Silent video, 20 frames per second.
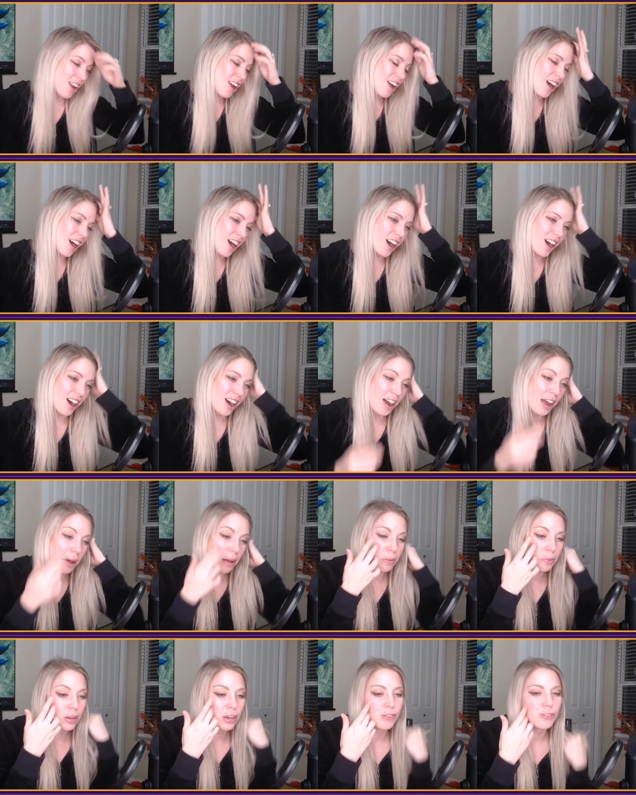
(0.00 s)
Uh,
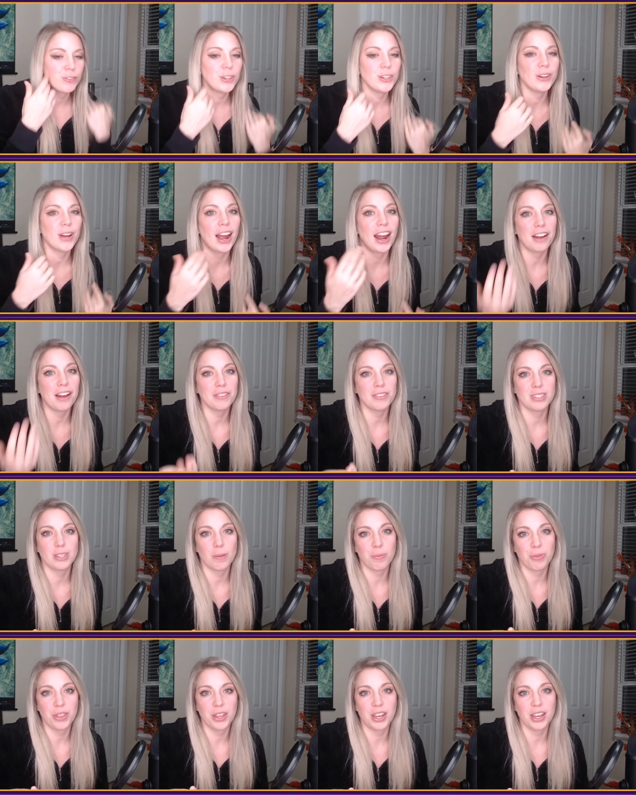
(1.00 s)
but if you have
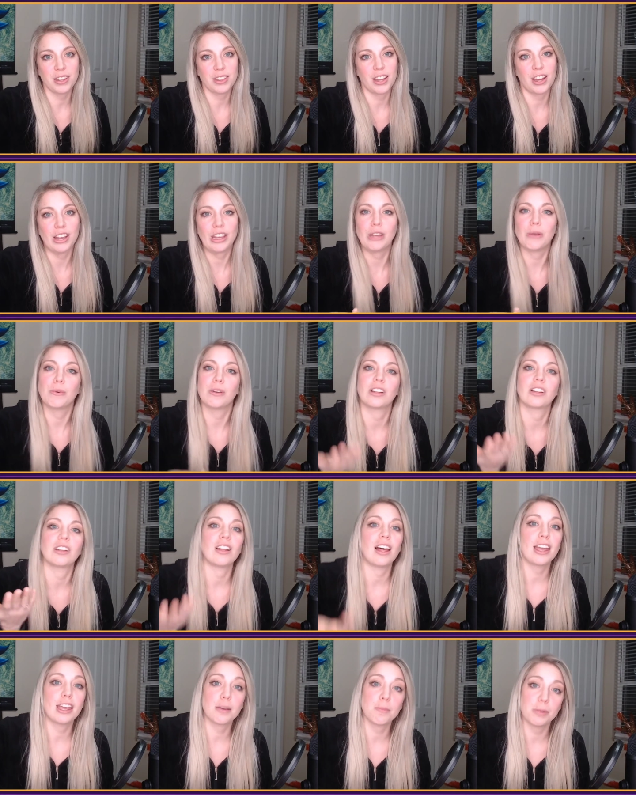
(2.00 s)
something that you would
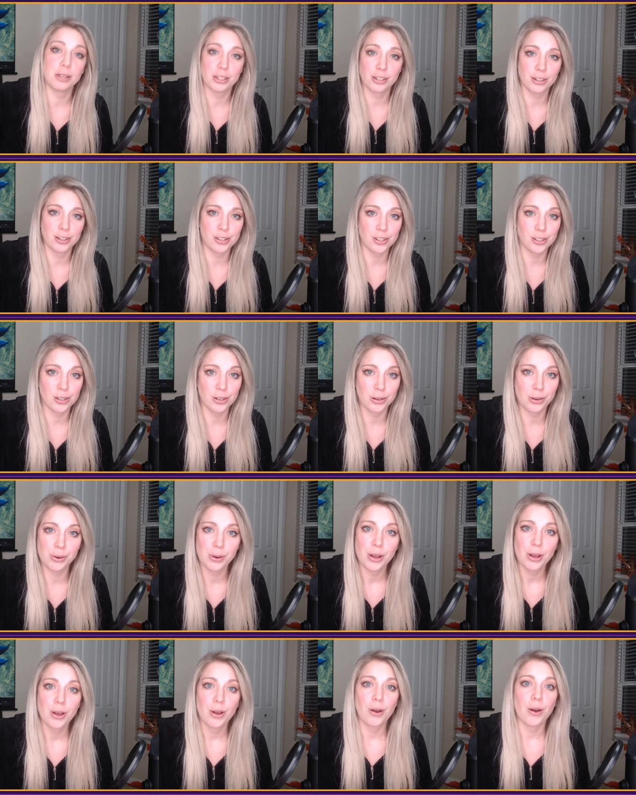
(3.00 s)
like me to do
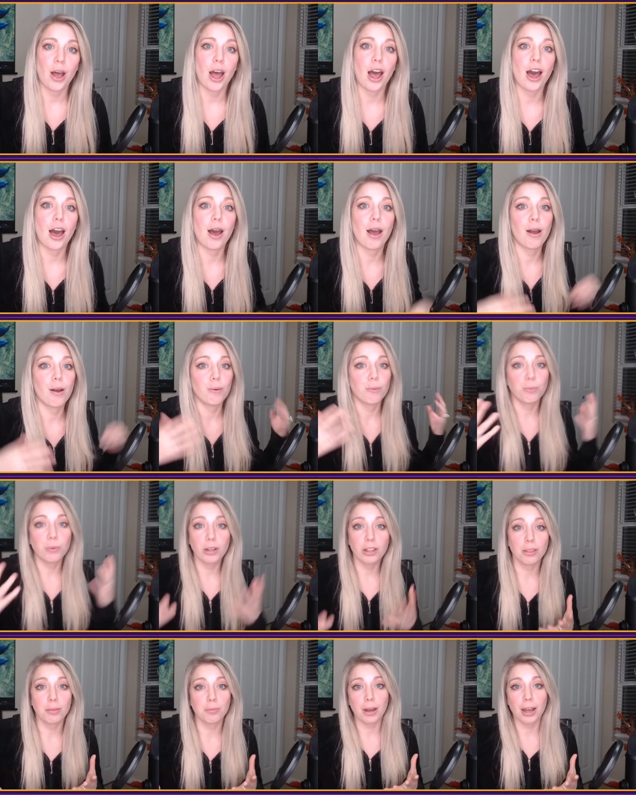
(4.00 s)
uh,
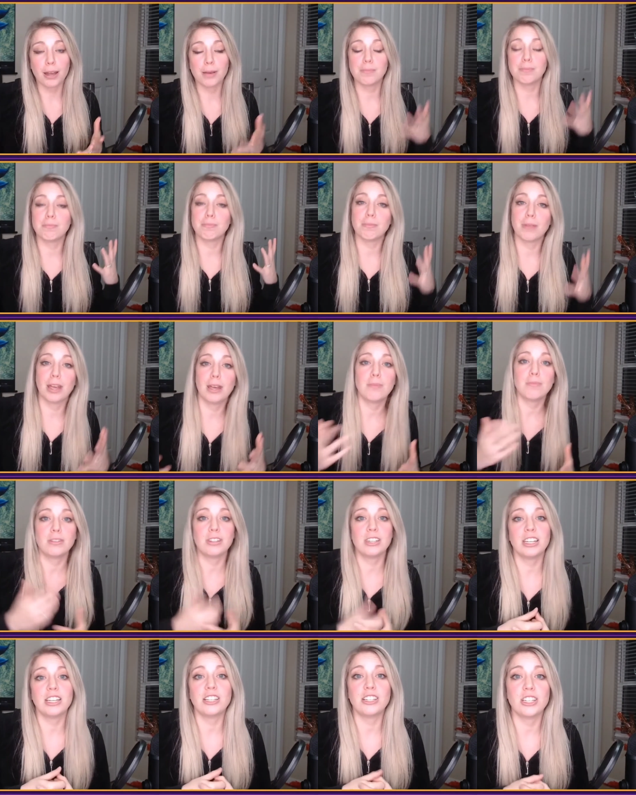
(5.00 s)
with my
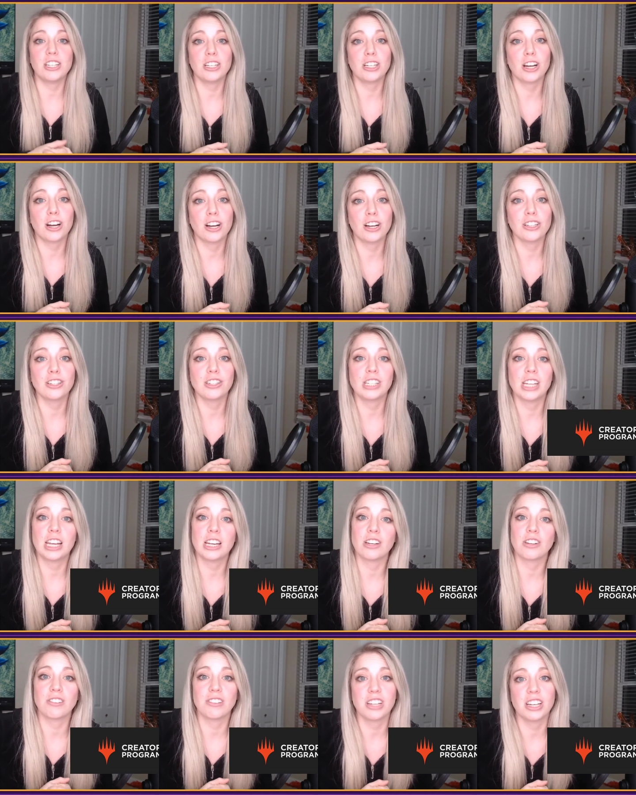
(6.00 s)
MTG content
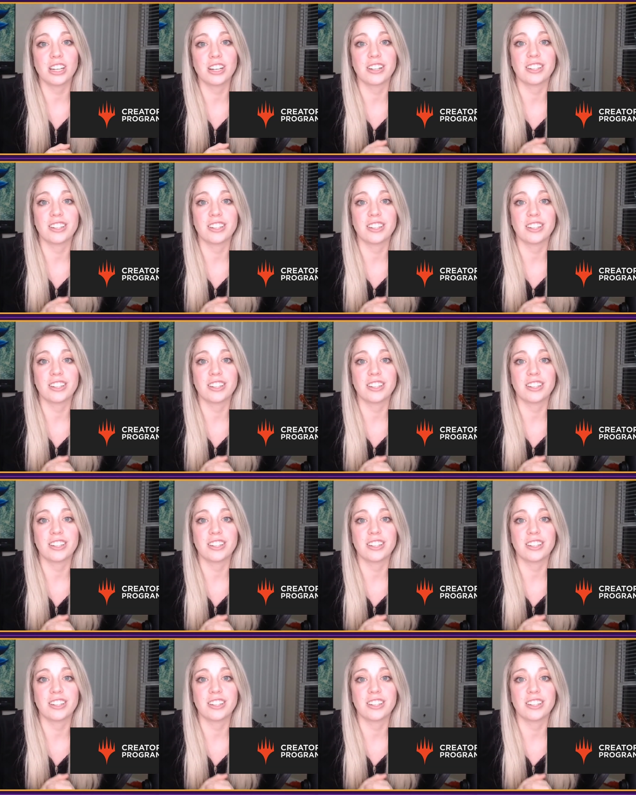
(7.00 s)
creator